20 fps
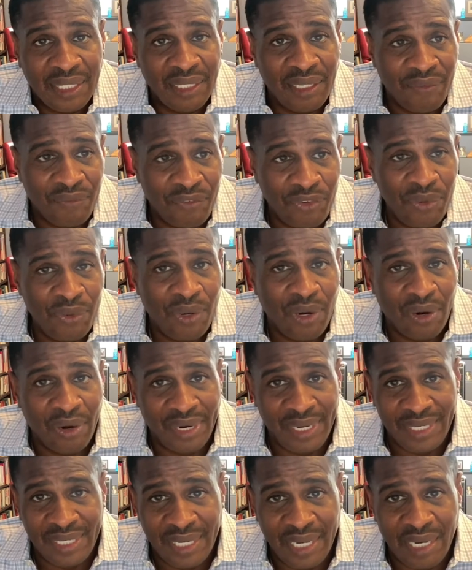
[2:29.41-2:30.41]
And if you are
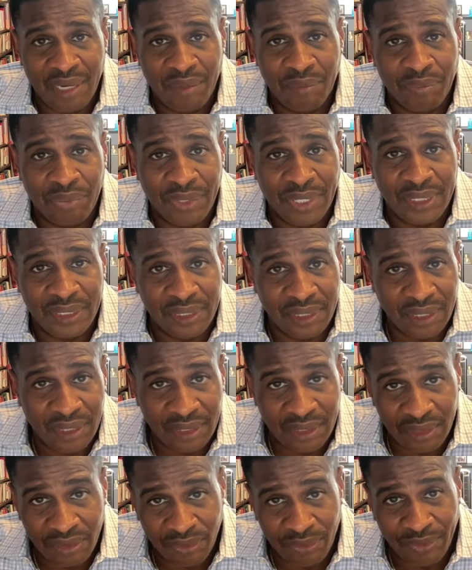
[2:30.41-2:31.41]
a
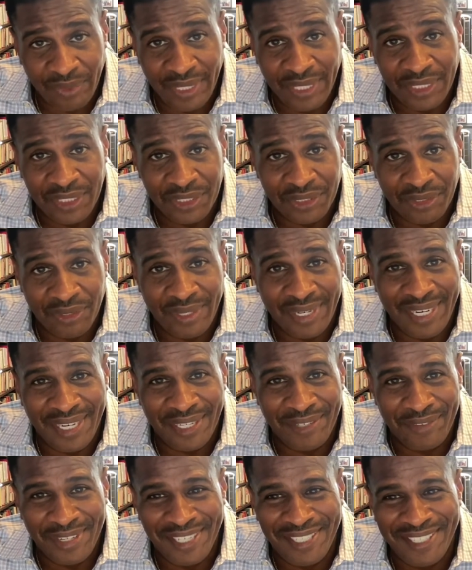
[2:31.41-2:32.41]
non-processor, raise your
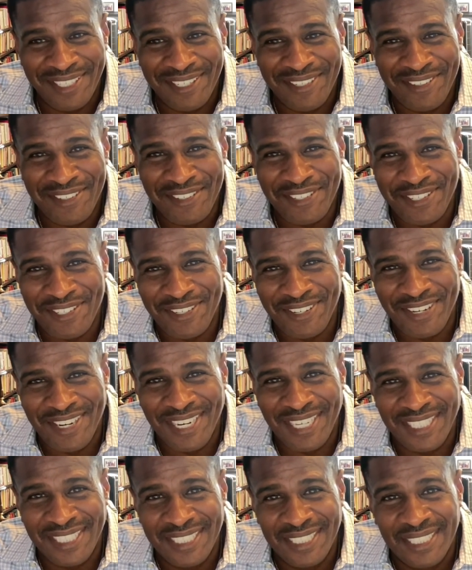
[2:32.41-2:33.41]
hand right now out there,
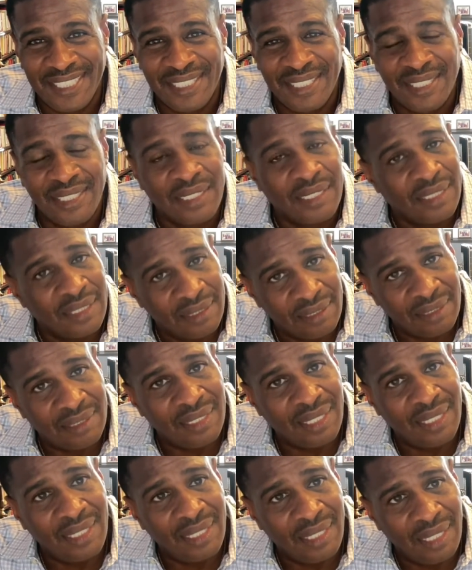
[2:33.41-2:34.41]
right? Because you're
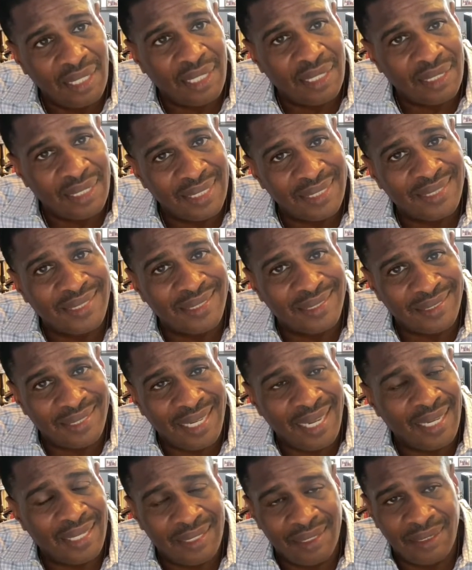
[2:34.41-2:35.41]
saying, yeah, that's
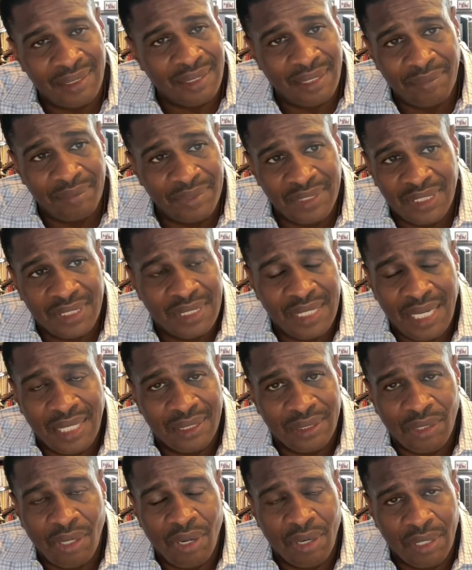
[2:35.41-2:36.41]
exactly, I'm just
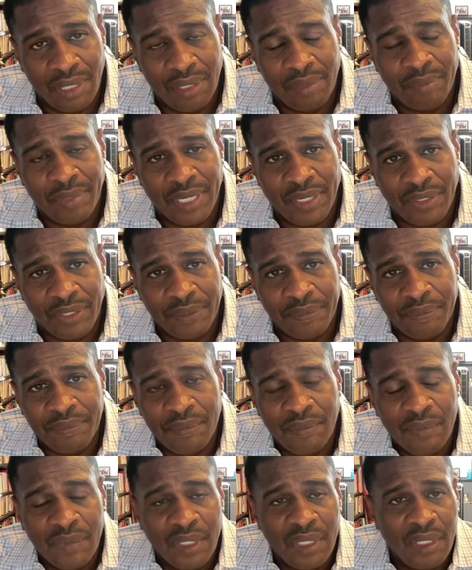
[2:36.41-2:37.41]
not talking about
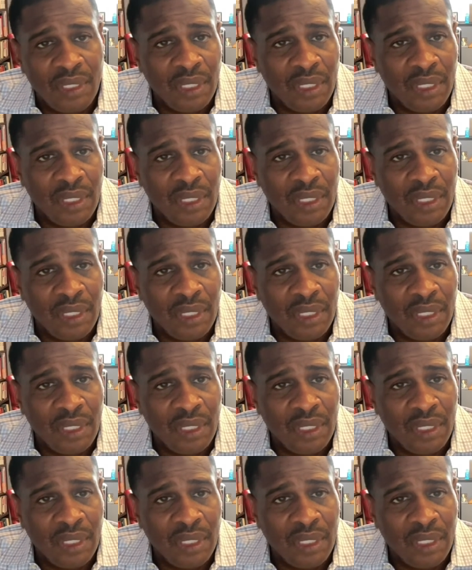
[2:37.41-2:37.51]
it.